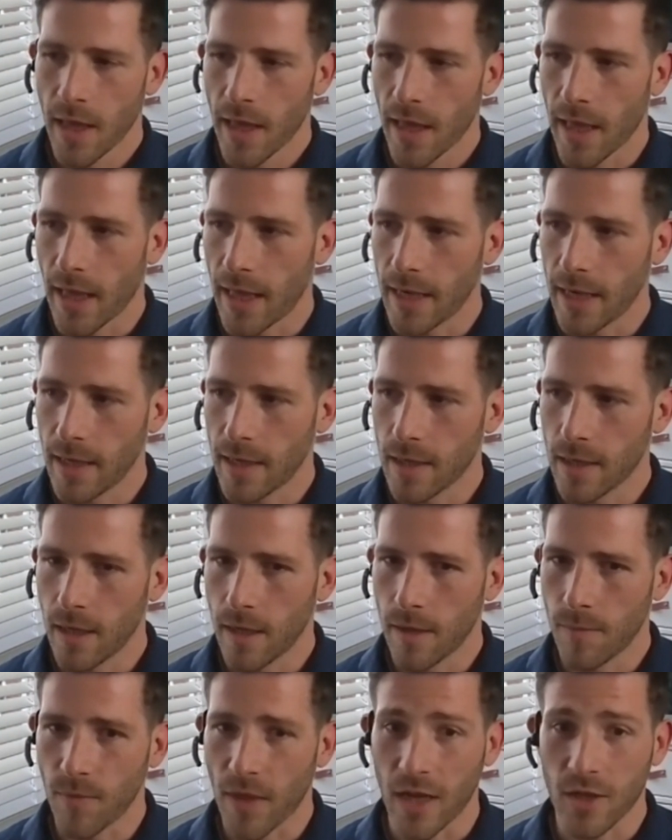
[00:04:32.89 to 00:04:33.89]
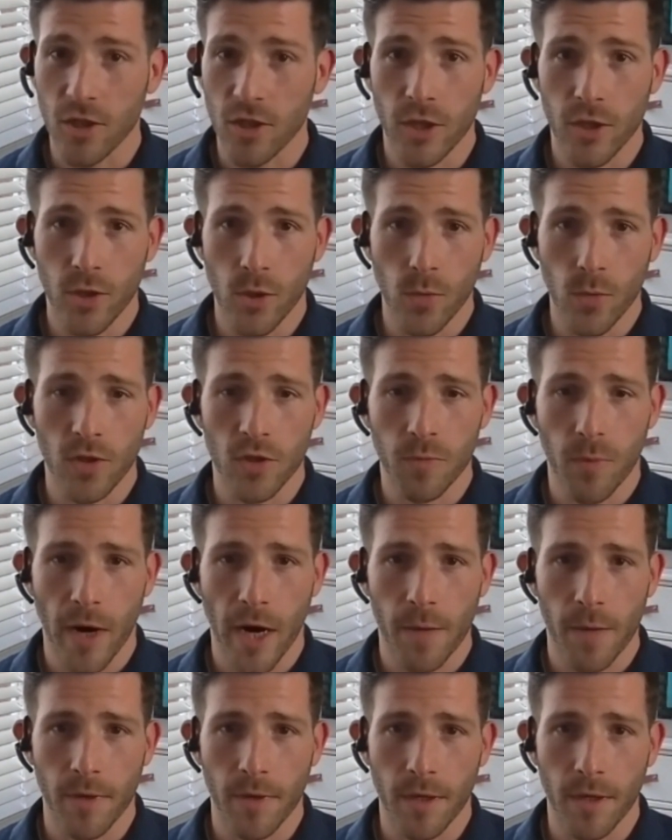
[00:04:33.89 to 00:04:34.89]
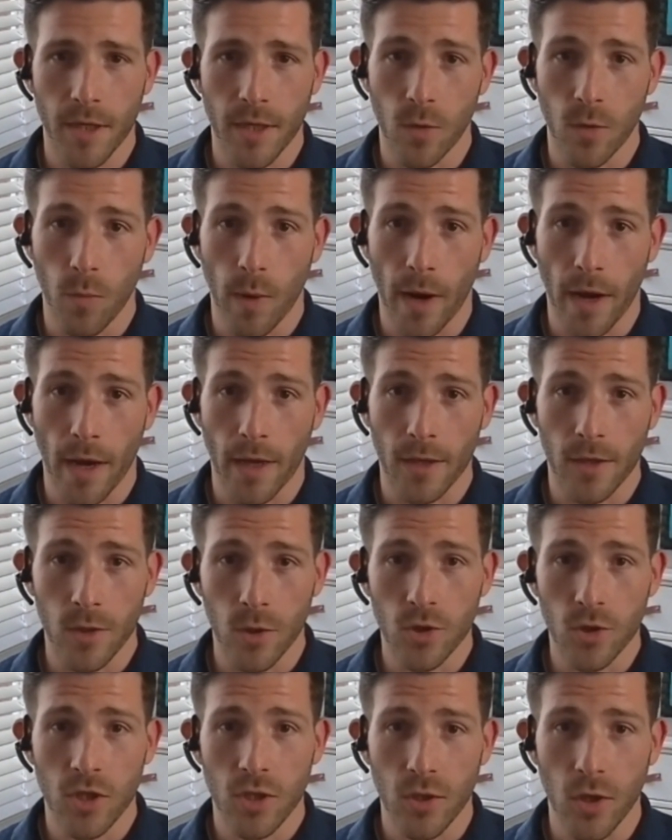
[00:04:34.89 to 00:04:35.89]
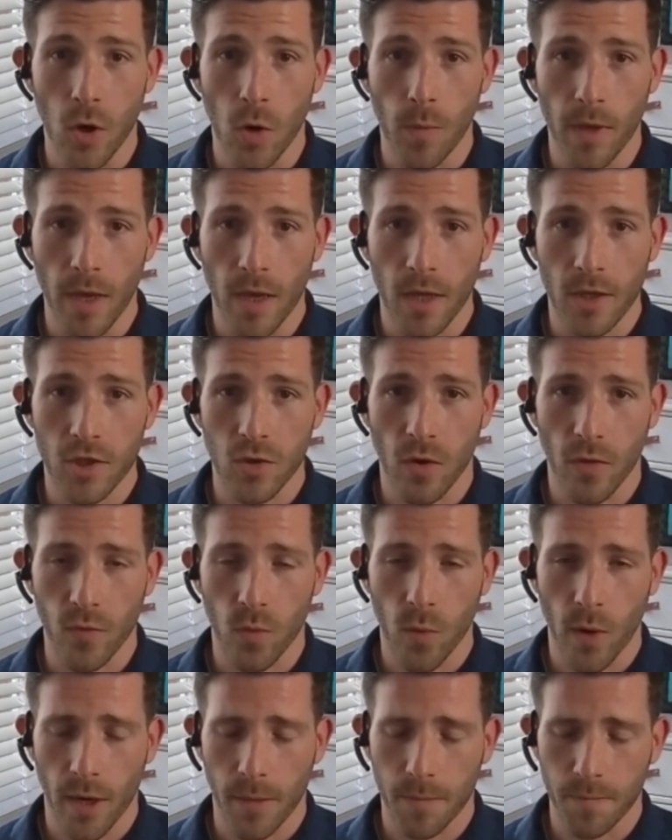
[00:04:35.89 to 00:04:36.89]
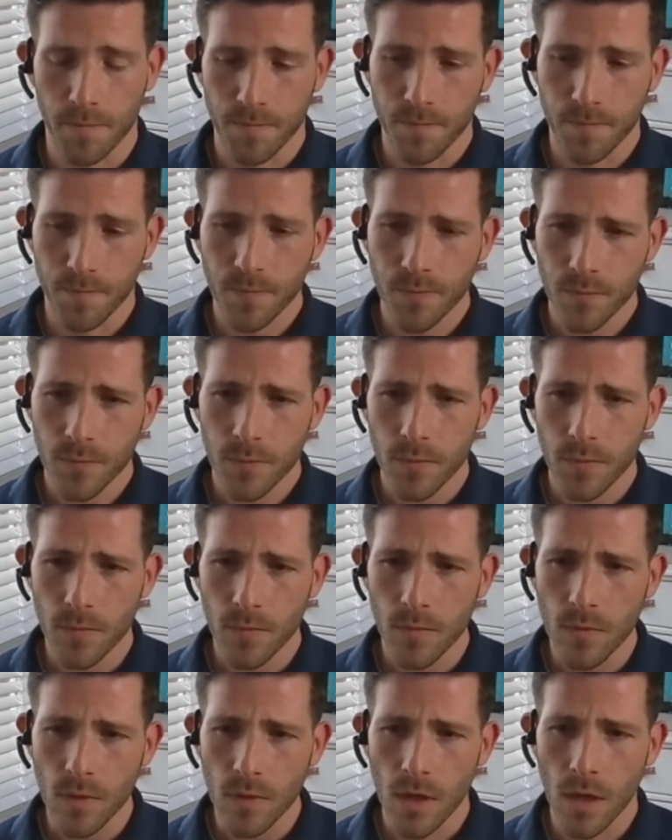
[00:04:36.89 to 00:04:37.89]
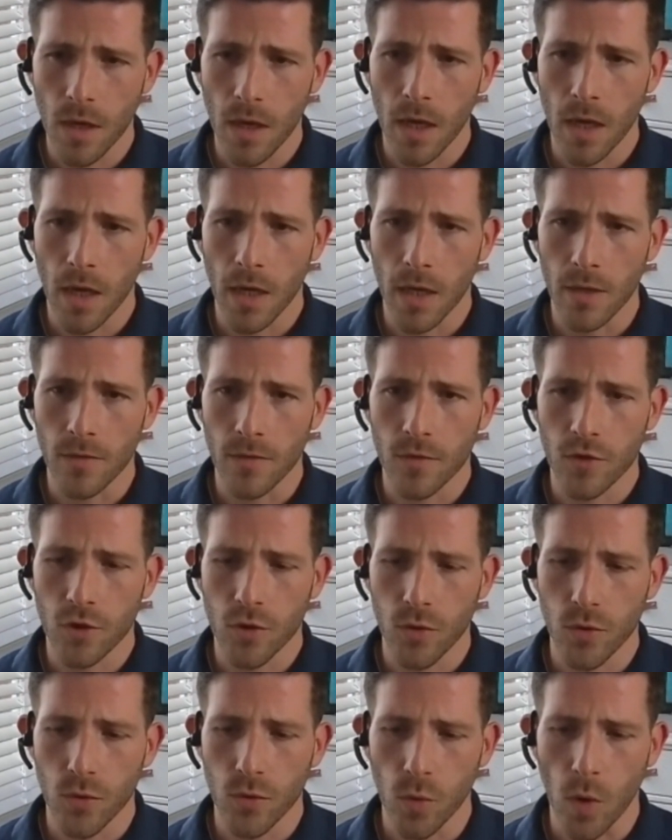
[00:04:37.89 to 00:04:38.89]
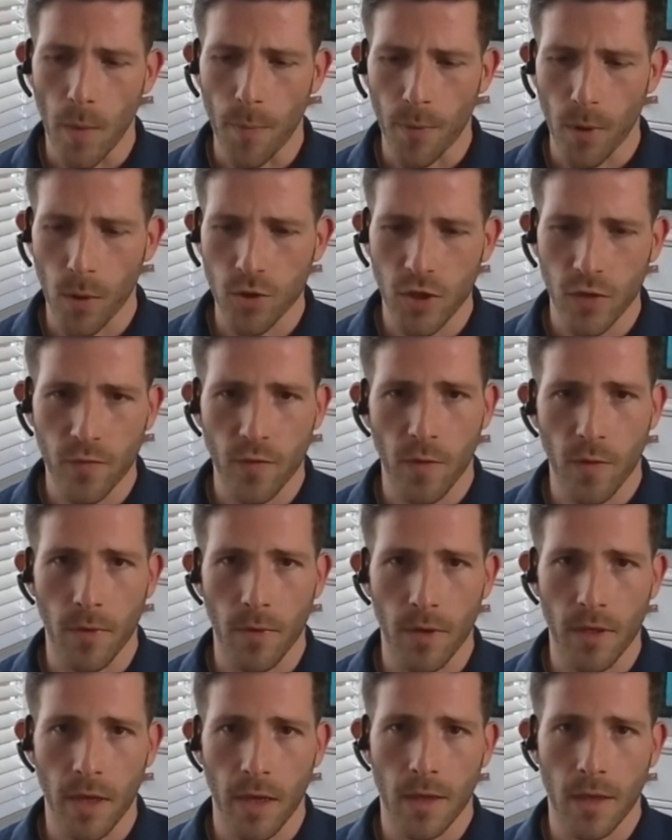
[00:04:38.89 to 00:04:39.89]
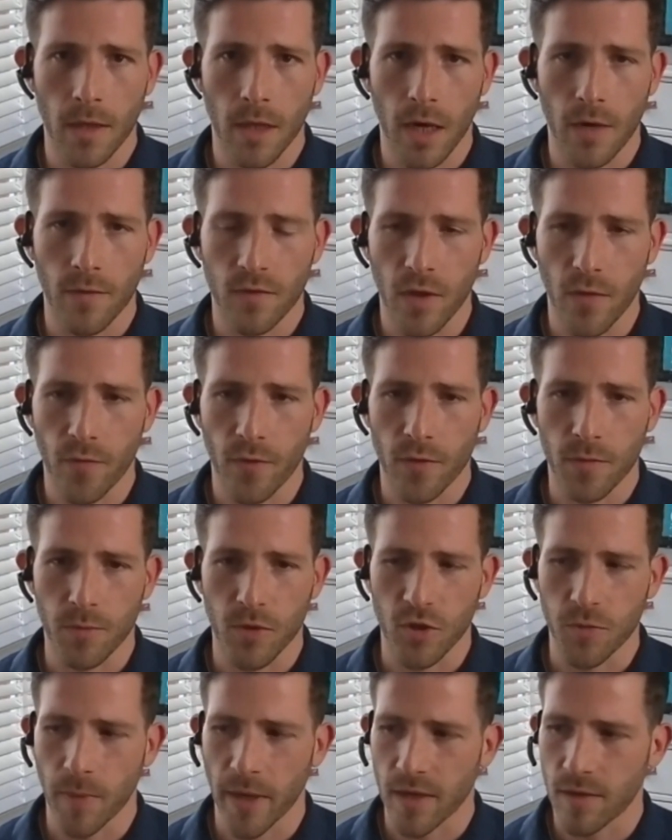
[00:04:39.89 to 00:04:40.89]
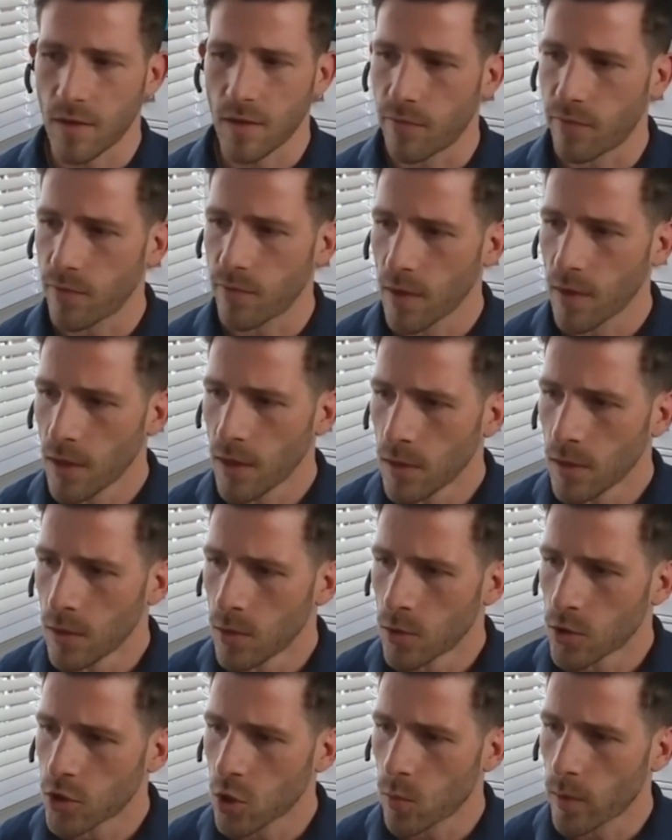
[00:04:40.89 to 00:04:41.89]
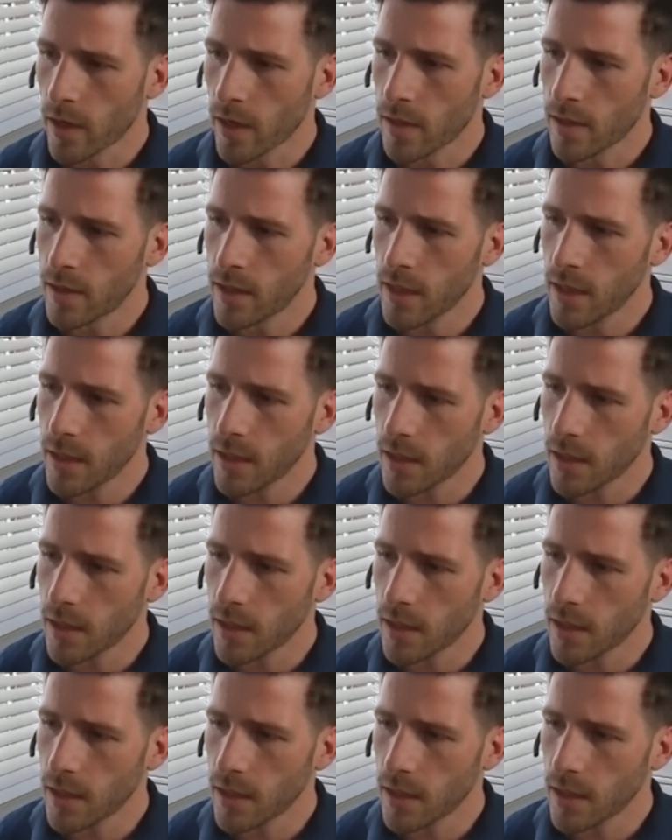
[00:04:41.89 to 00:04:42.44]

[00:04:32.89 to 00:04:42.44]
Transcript: And actually, you inspired me, Neil, by using the OBS software to approach it from a kind of different perspective. So what I did